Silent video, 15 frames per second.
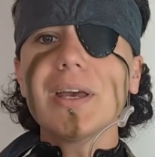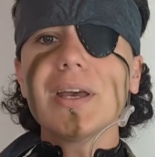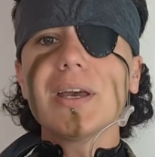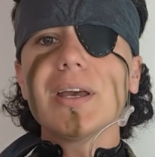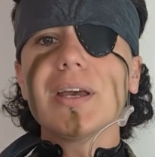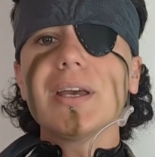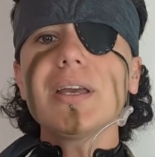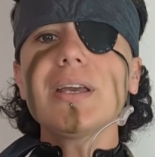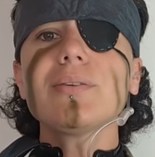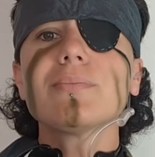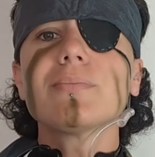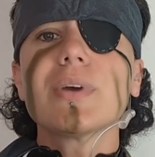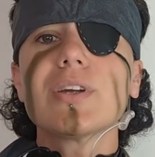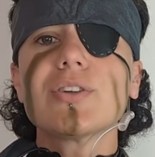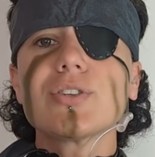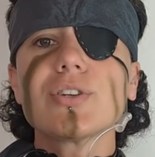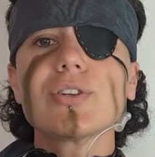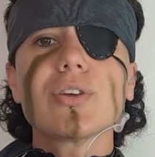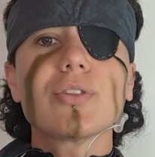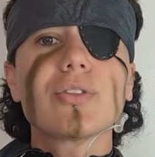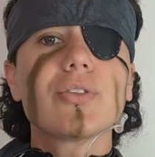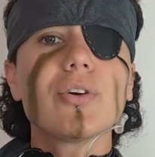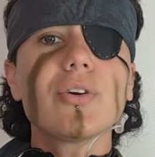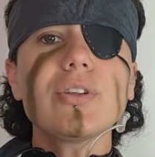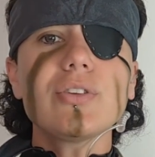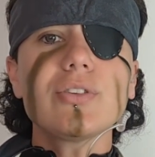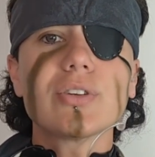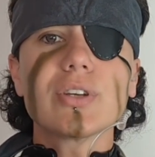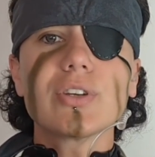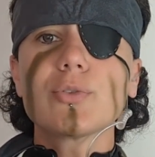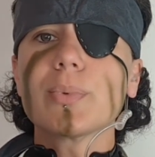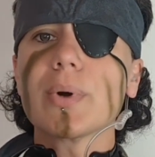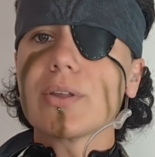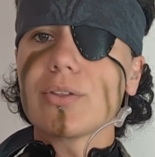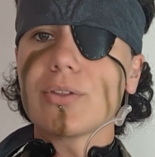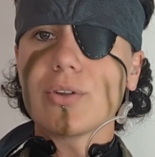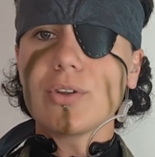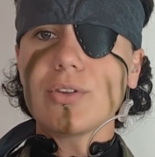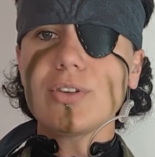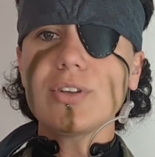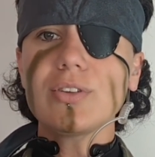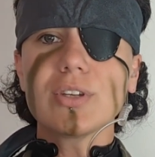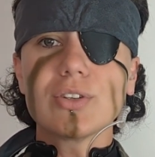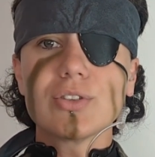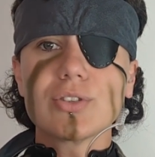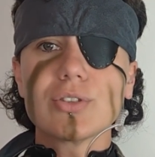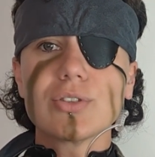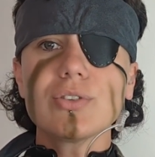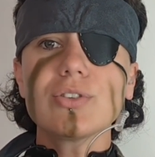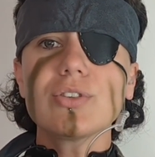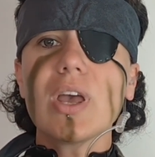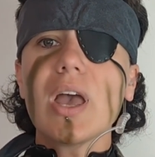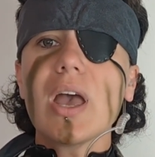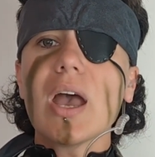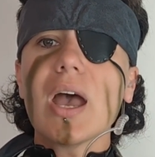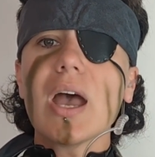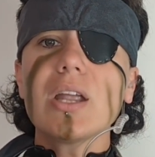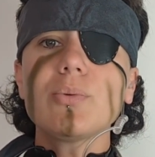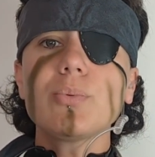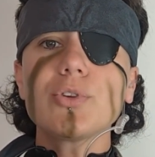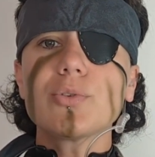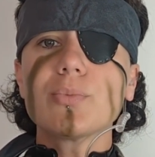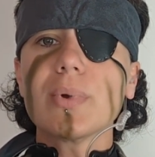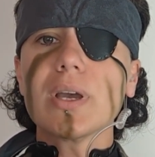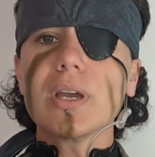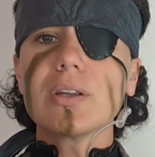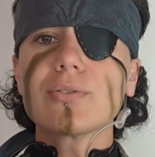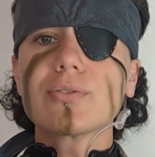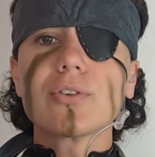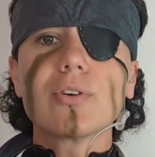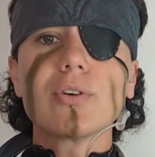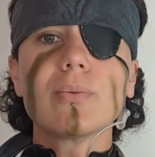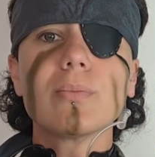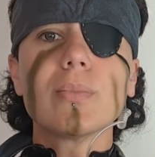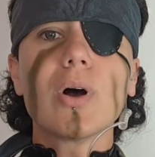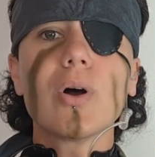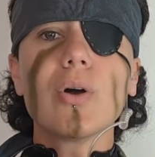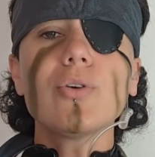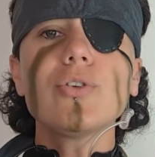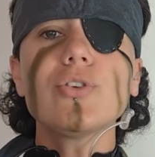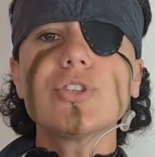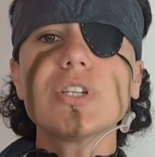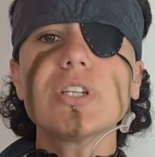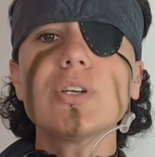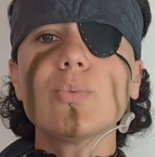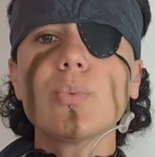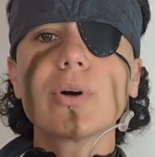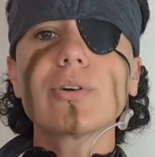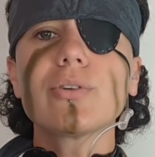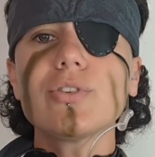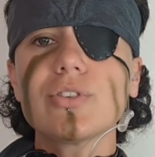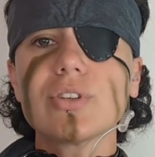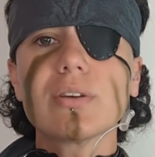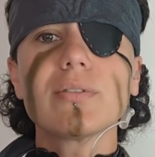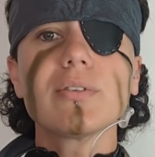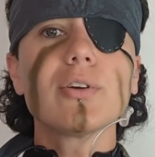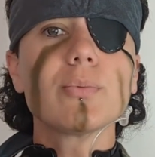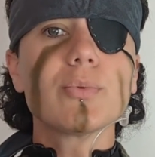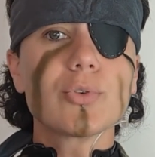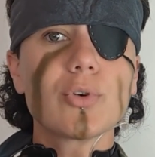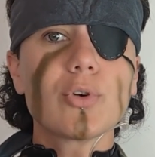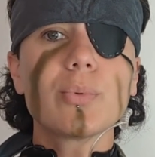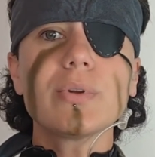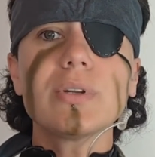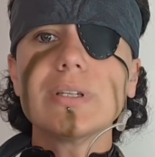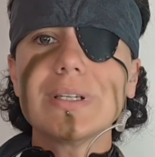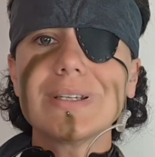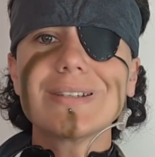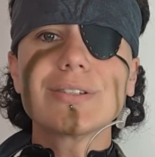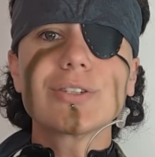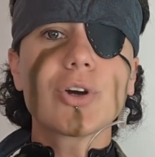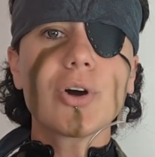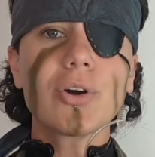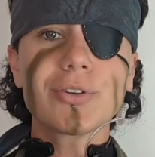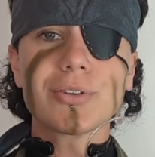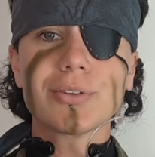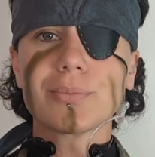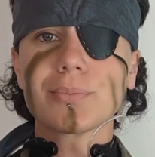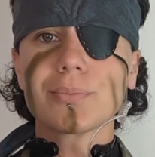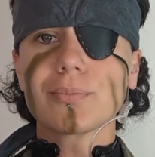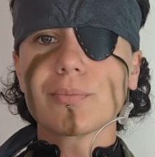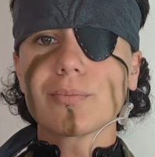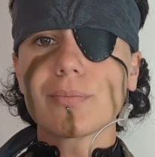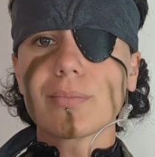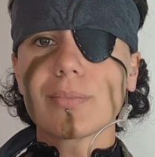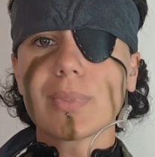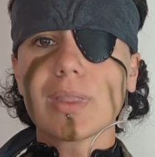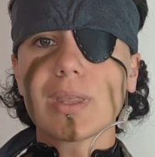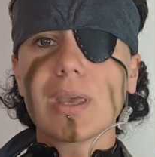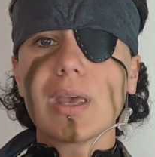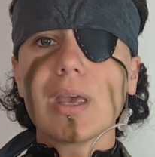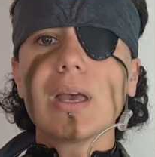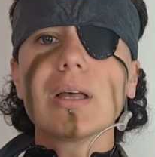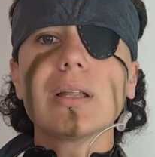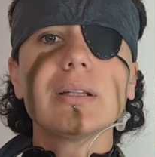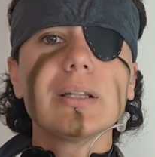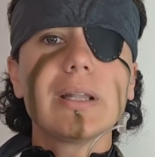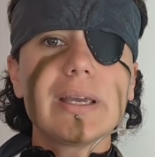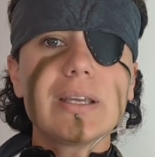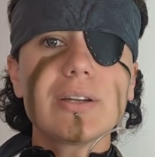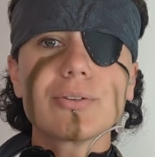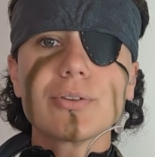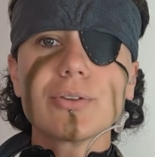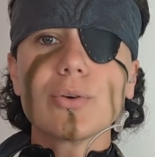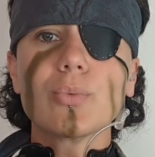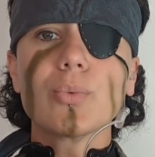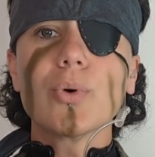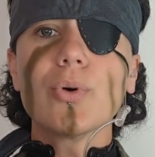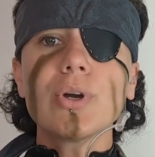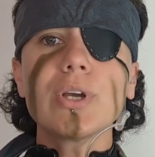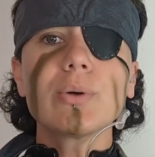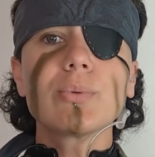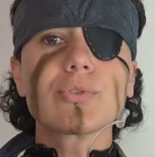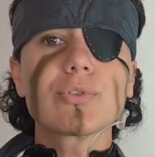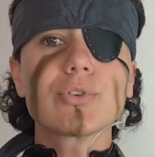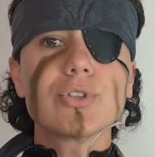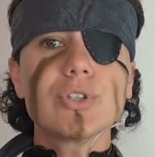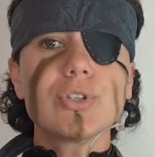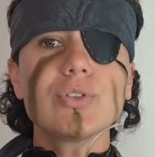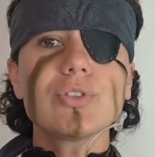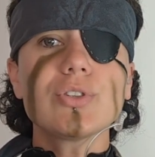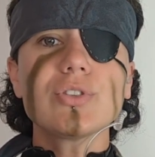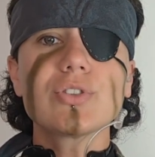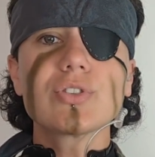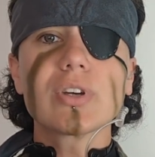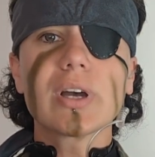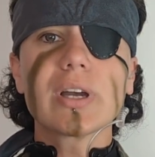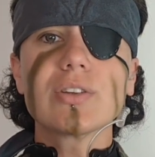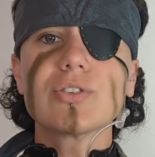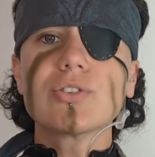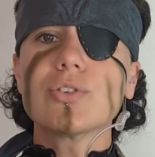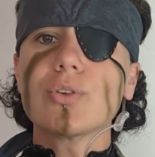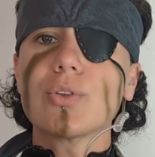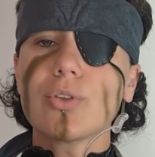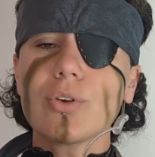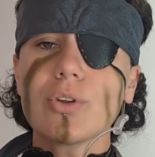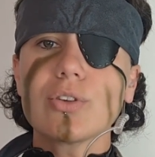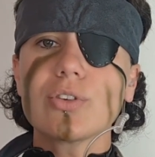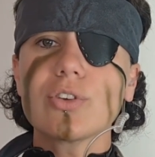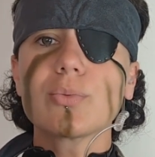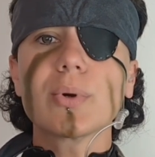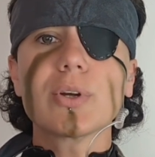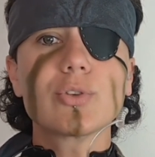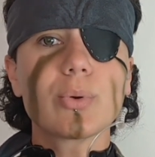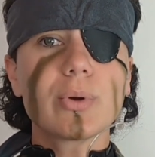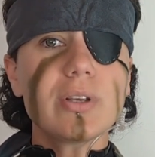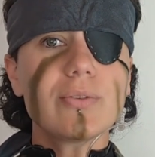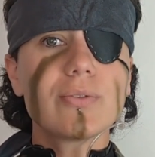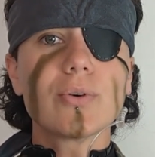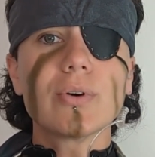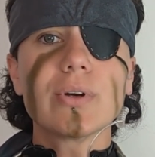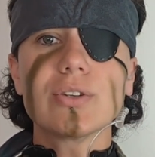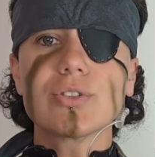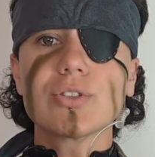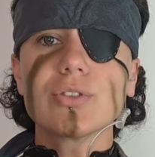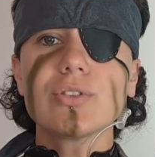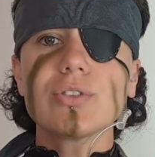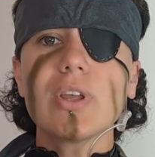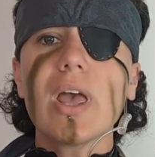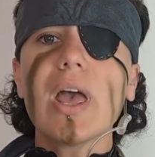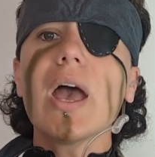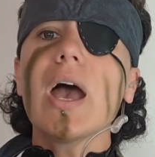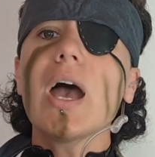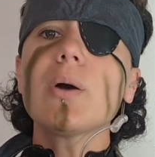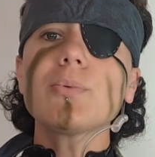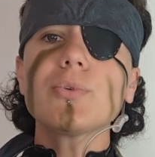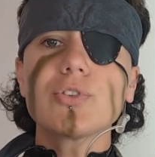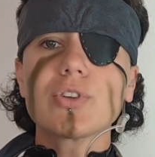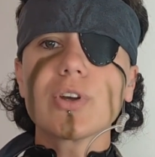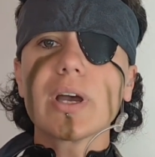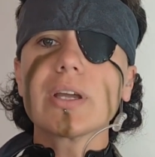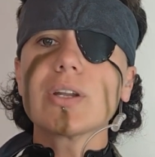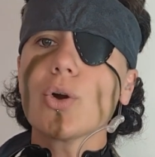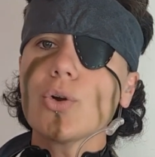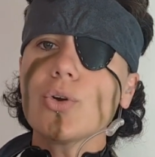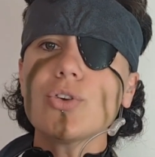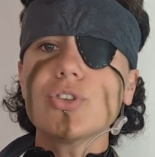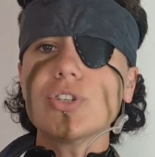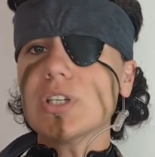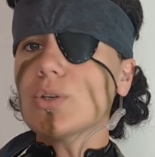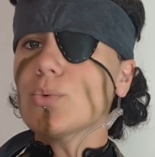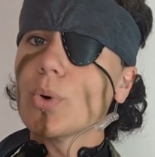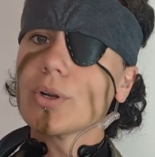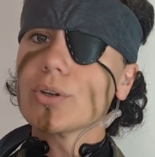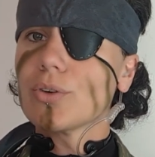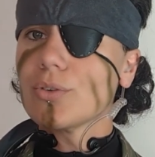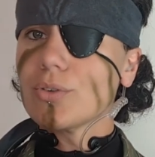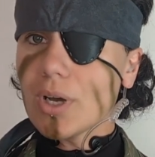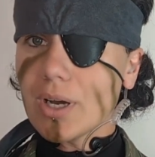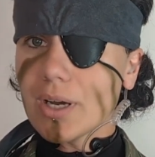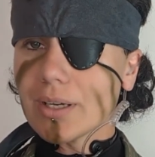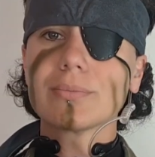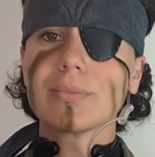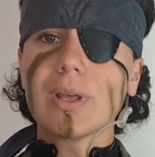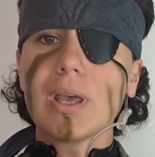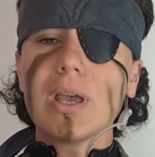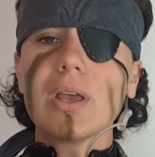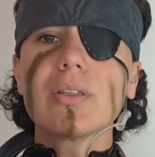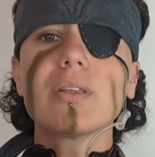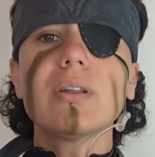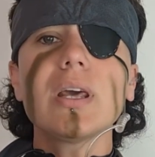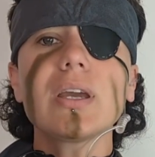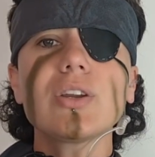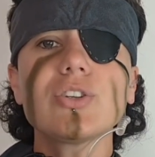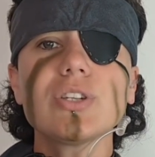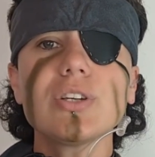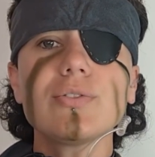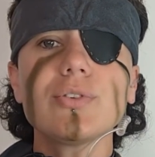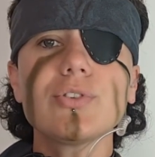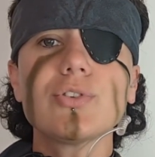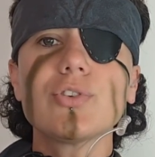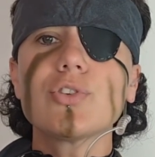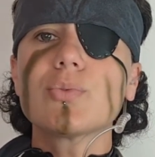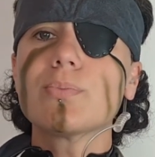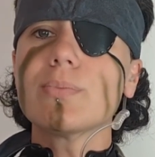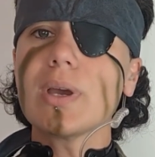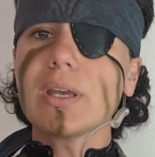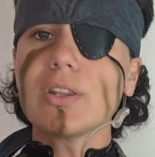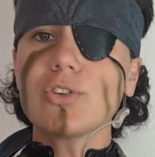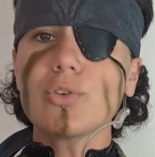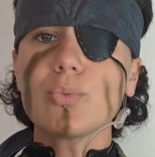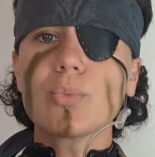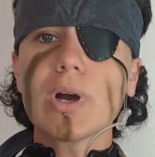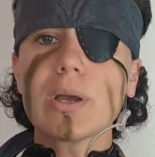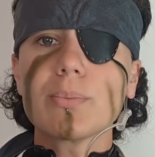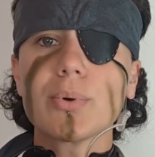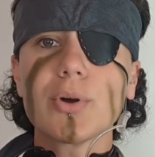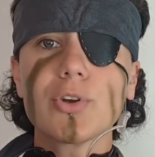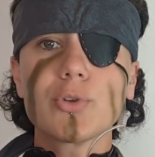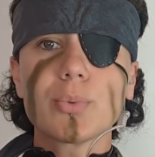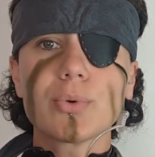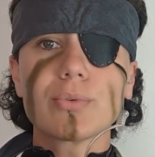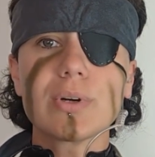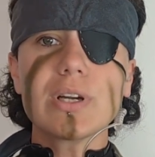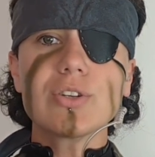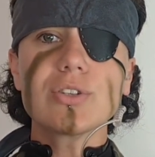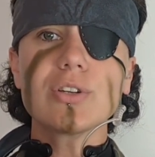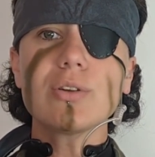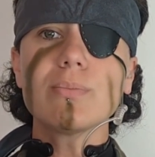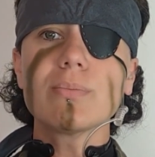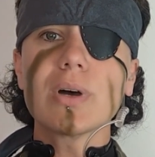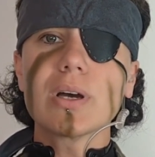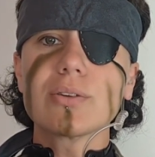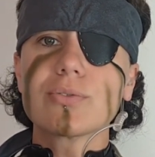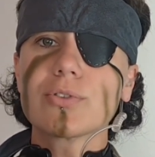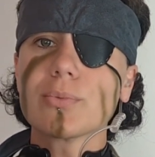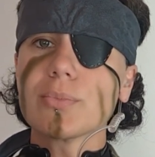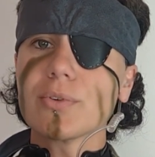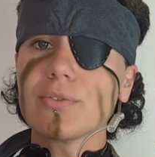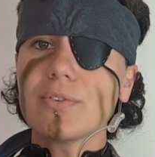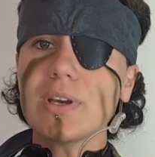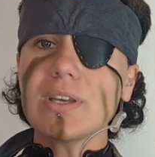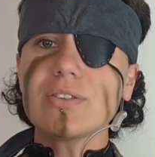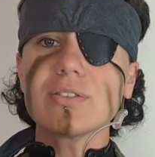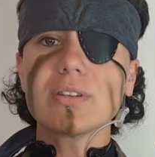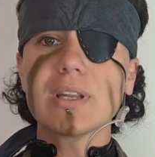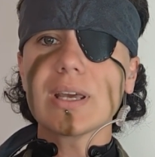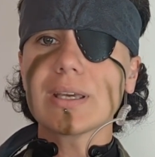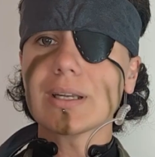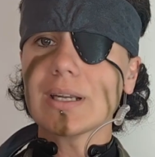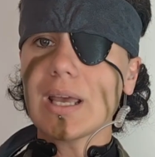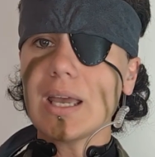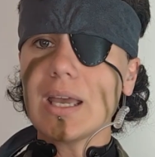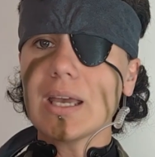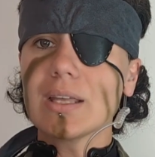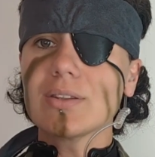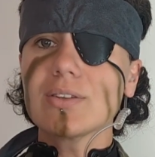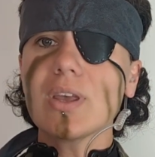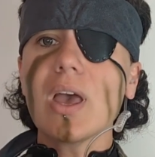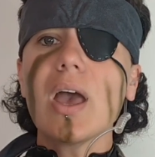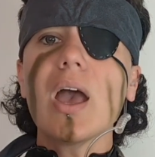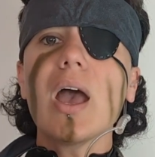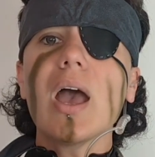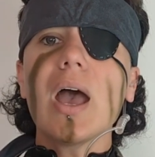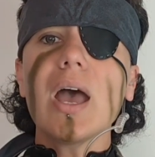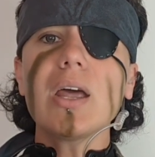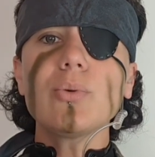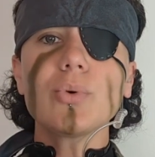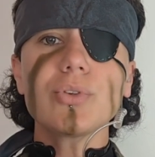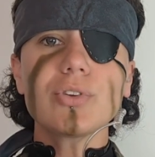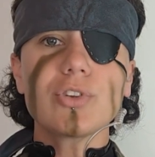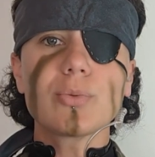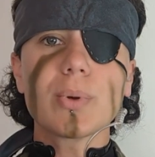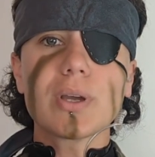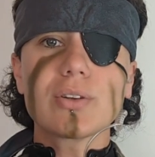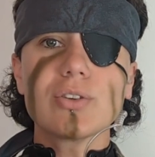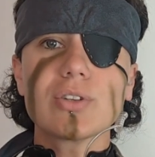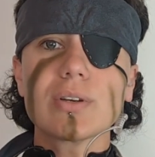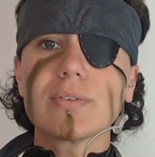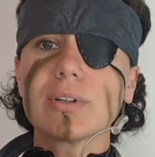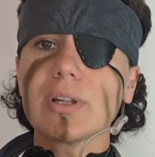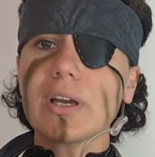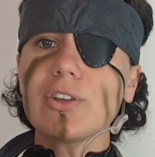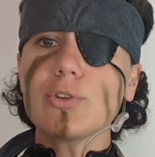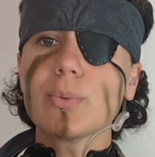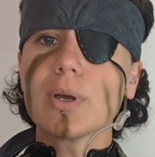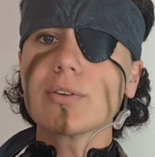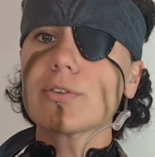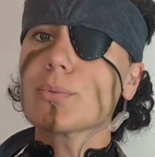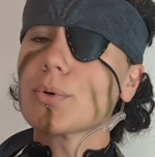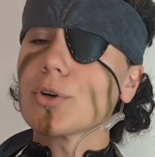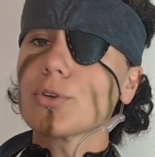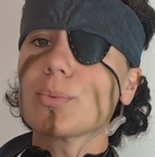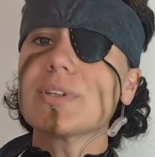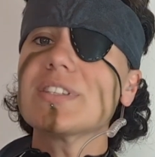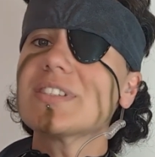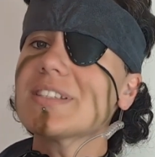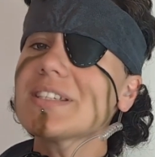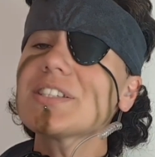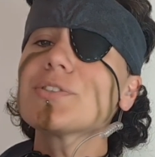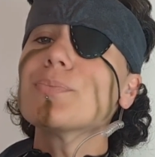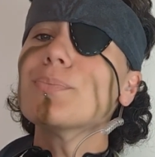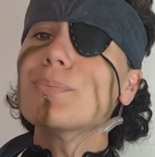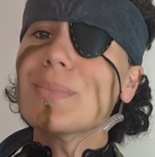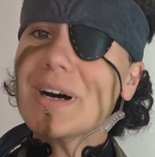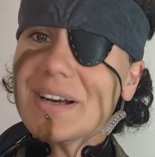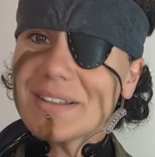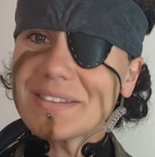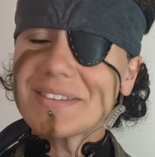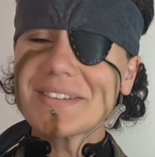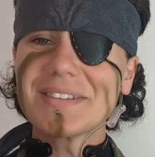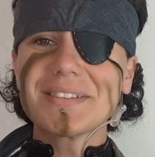It measured 36 by 36 inches and was made from OG 107 absorbent knitted cotton. Later in the war, it reduced in size to 36 by 24 inches and was dyed OG 109. The neckerchief was used mainly to wipe perspiration and mud from the face, neck, and hands, and was expected to have a lifespan of approximately 6 months.